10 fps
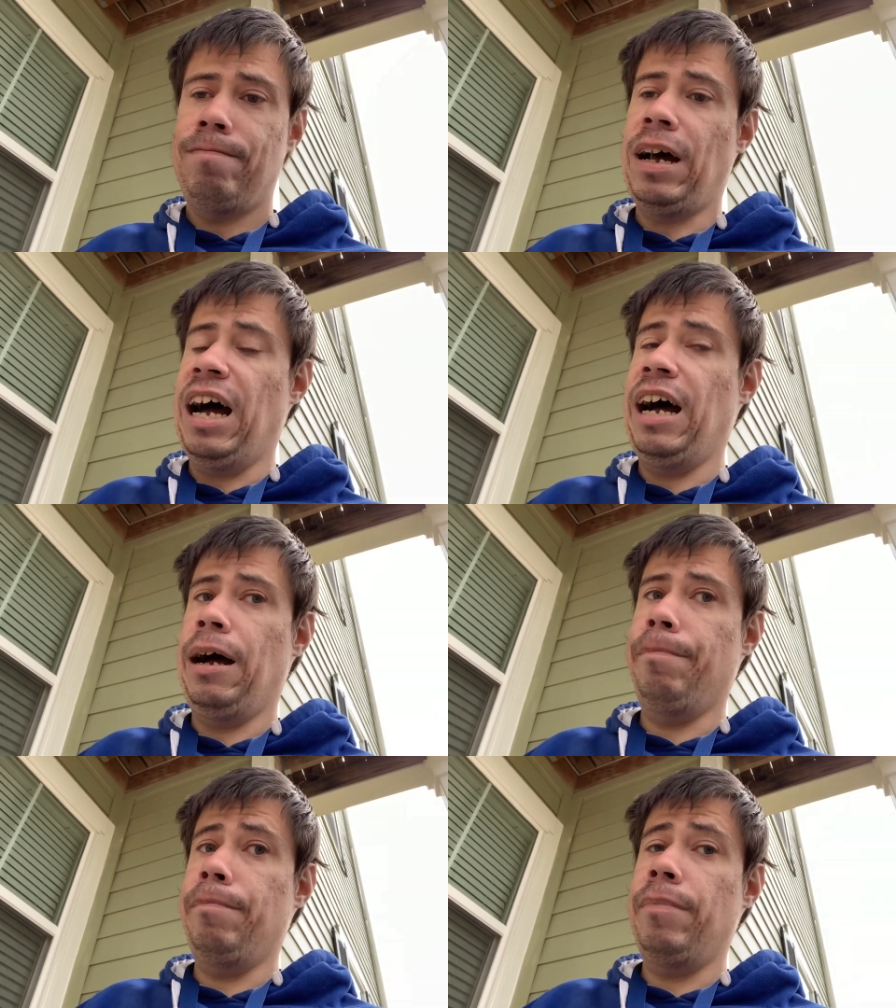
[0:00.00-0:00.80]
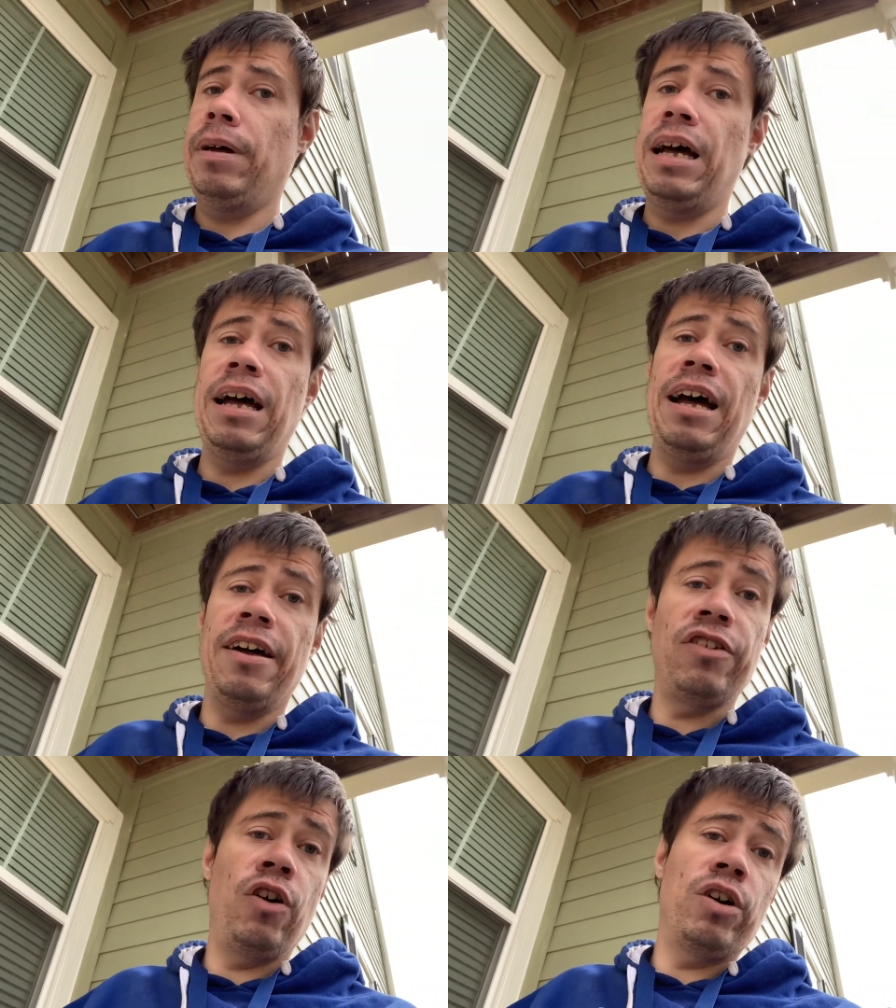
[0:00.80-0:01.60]
Um,
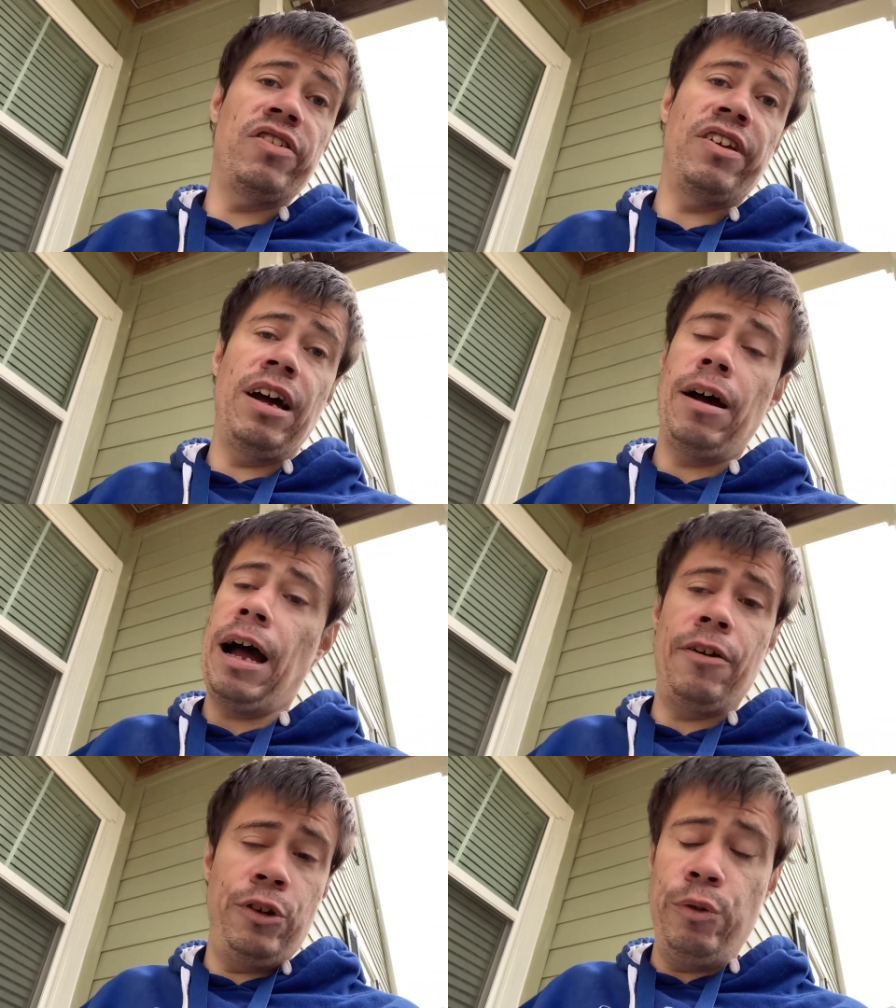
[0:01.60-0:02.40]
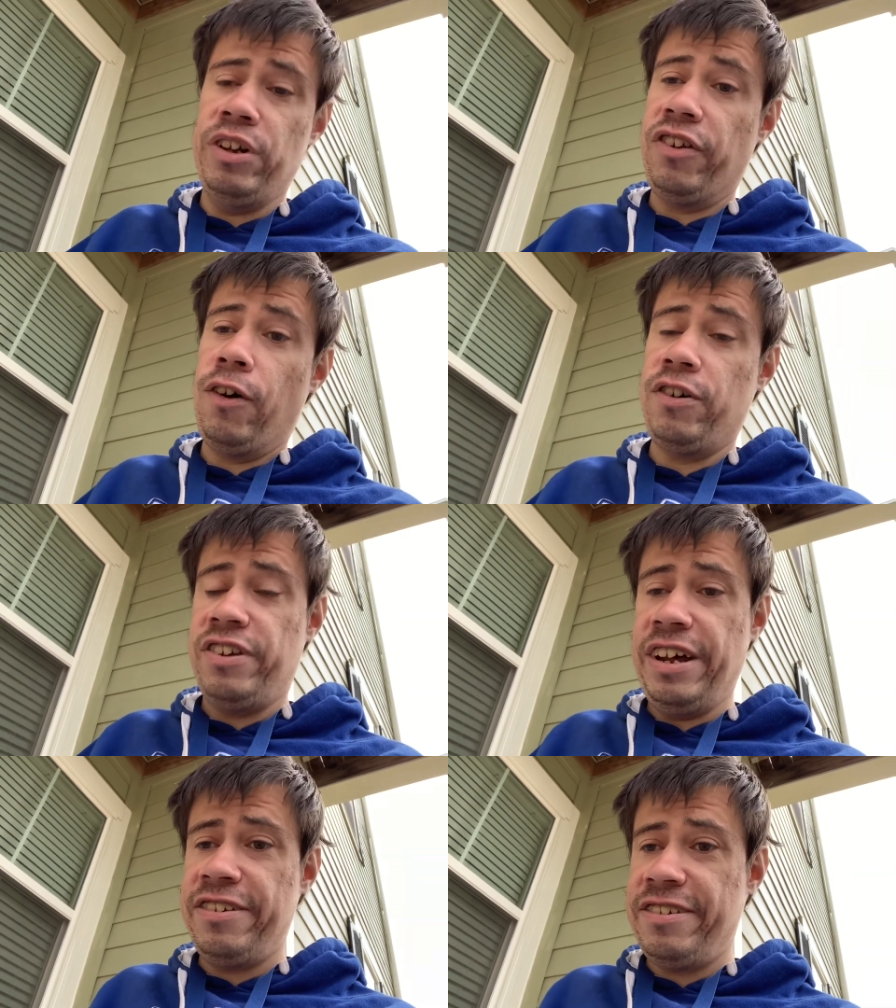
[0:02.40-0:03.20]
as long as I'll do it as long as
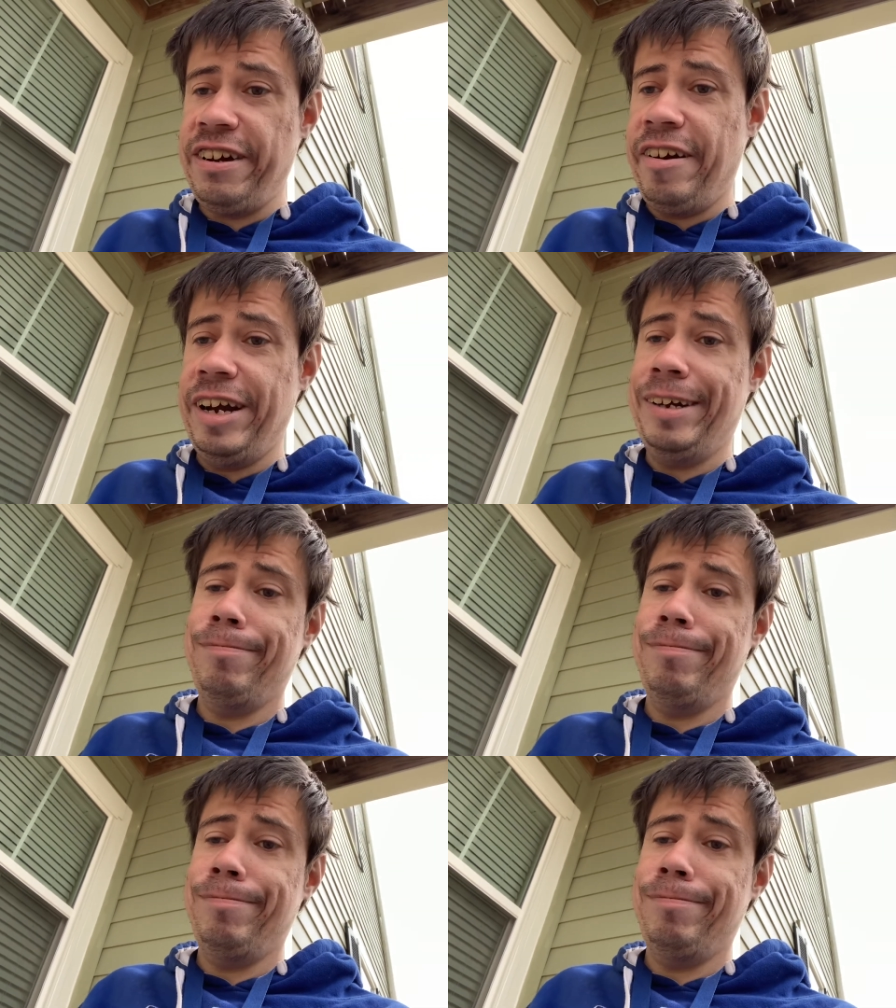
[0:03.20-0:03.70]
necessary.